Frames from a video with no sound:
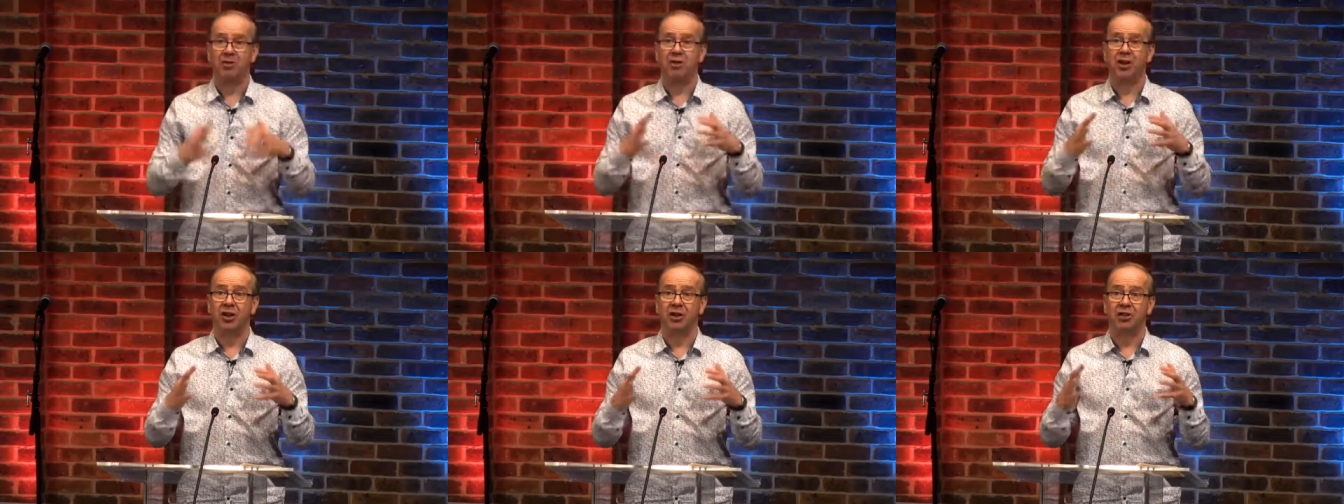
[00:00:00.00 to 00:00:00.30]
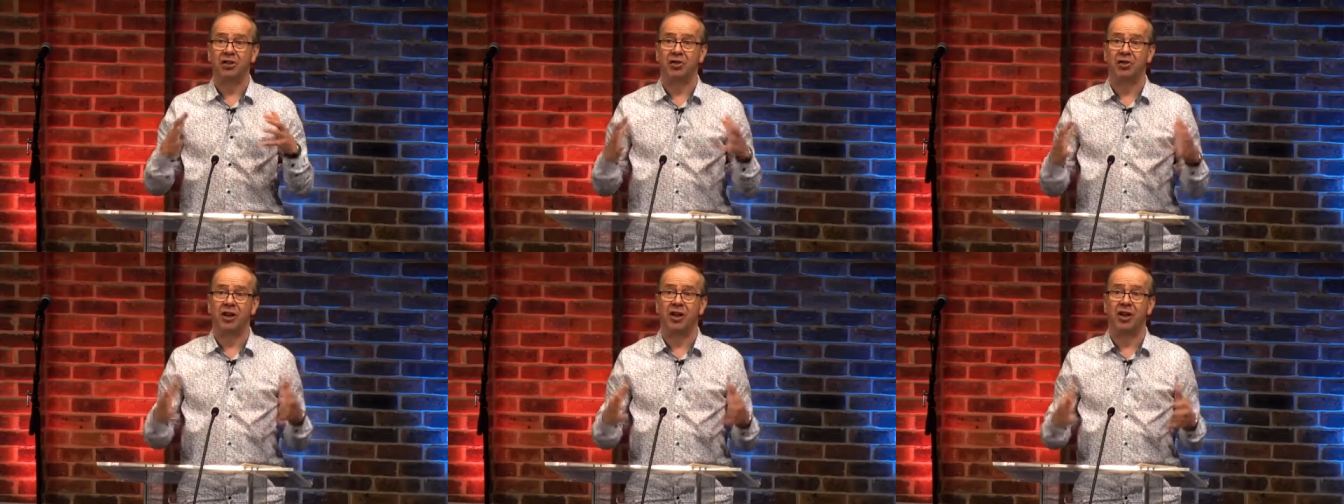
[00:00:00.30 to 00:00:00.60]

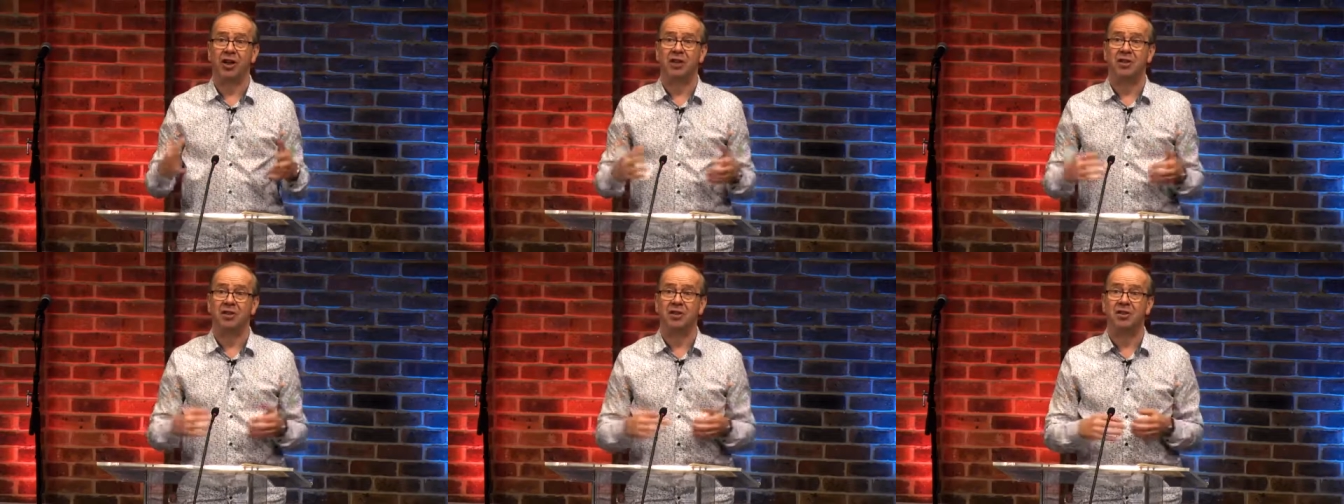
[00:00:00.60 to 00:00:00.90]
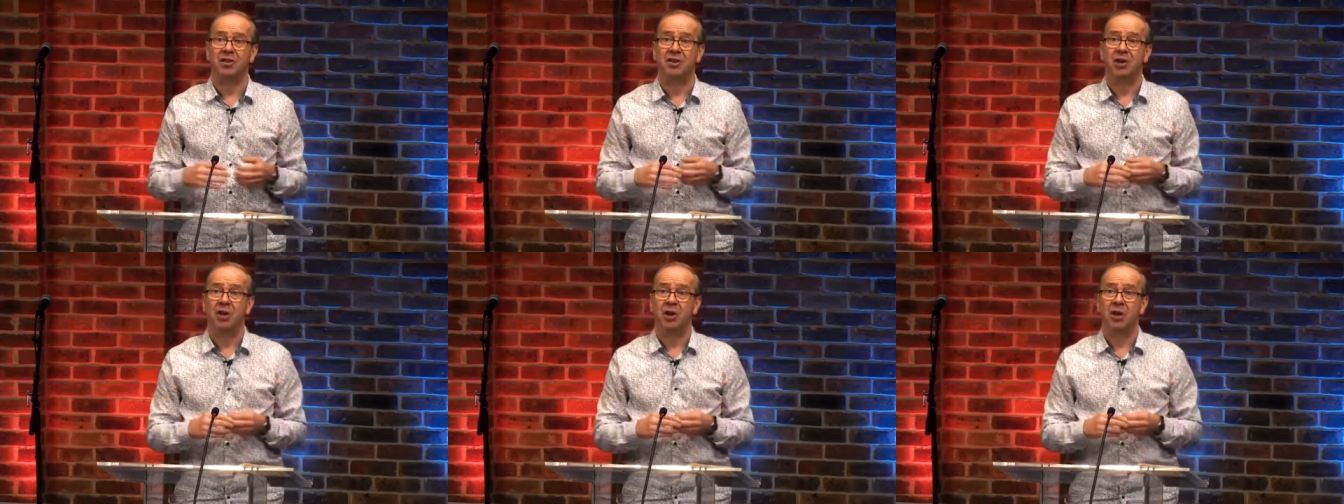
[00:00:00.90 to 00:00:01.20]
Such
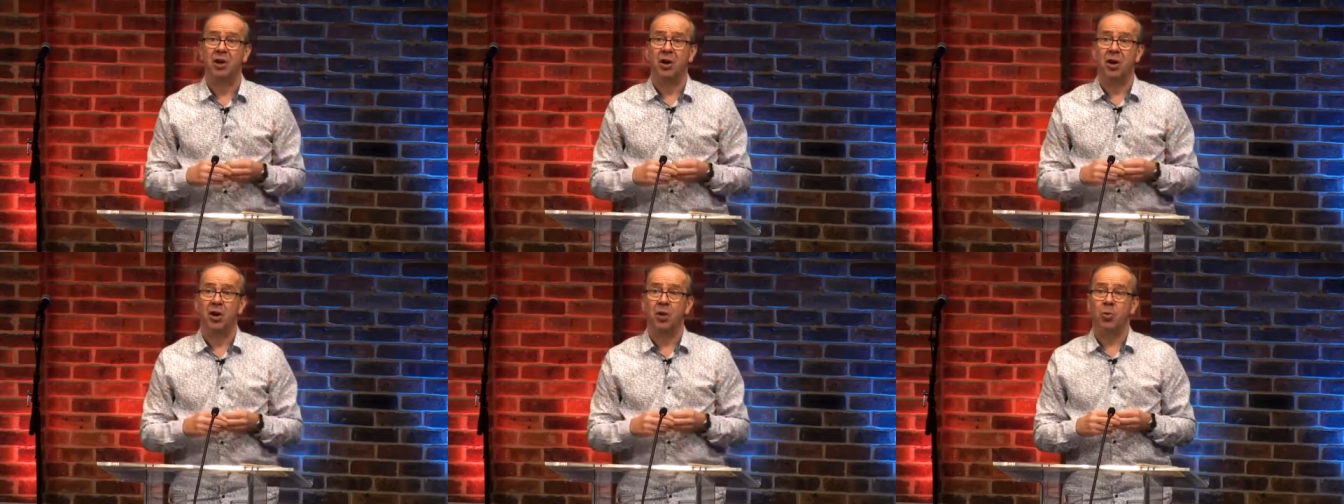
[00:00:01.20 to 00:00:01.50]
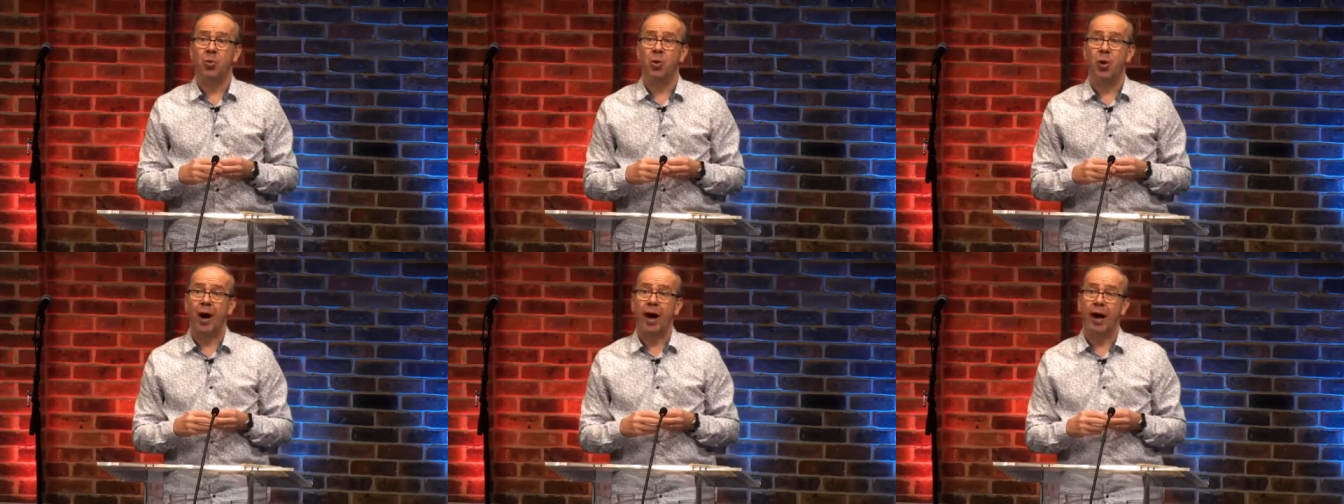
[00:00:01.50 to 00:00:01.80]
things
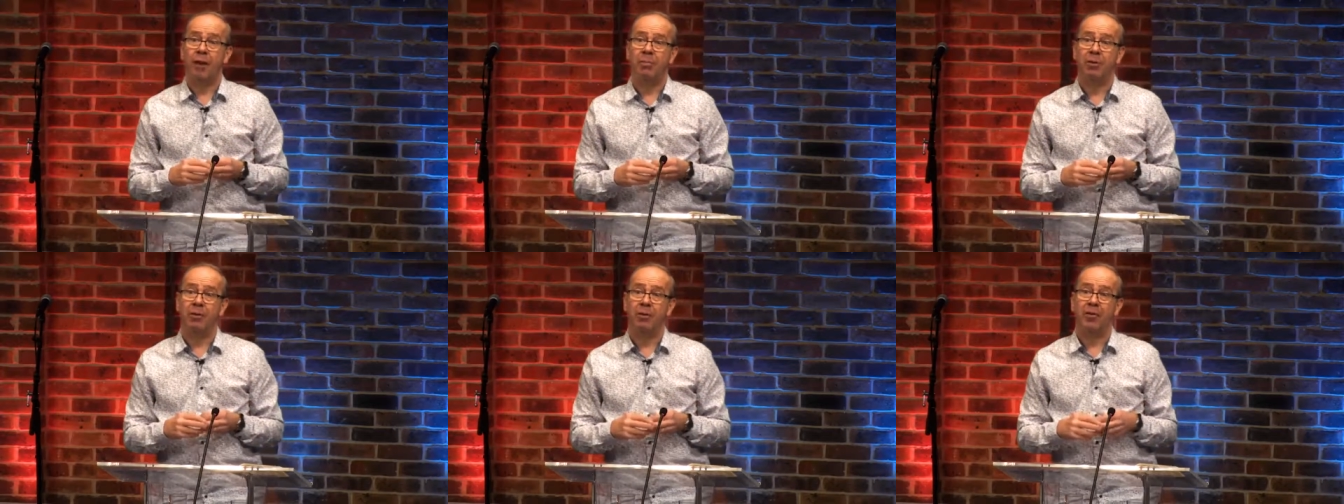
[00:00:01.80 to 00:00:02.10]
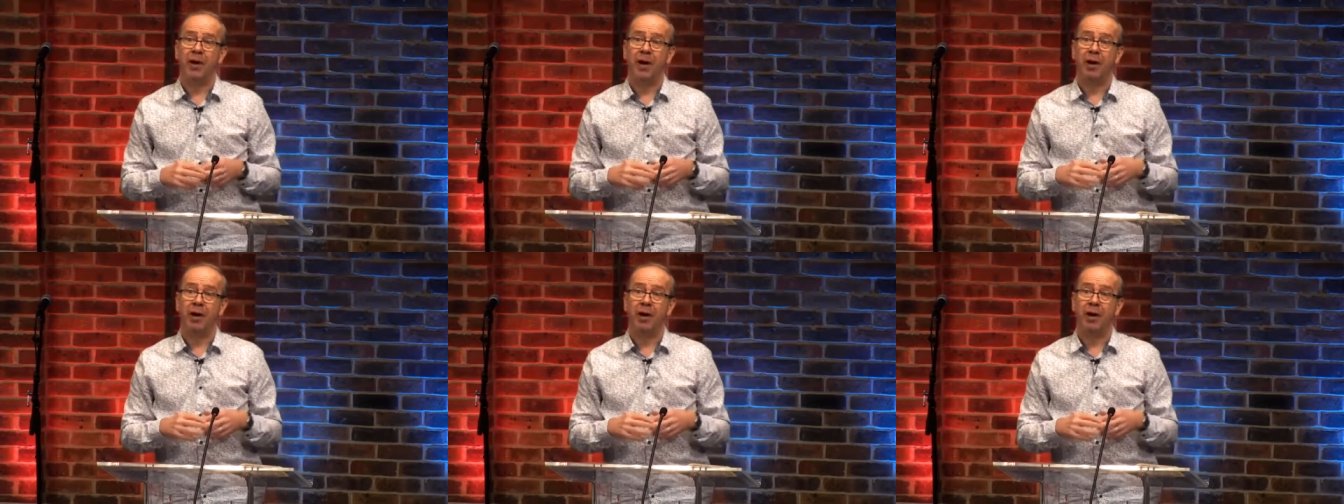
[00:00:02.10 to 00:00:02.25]
will happen,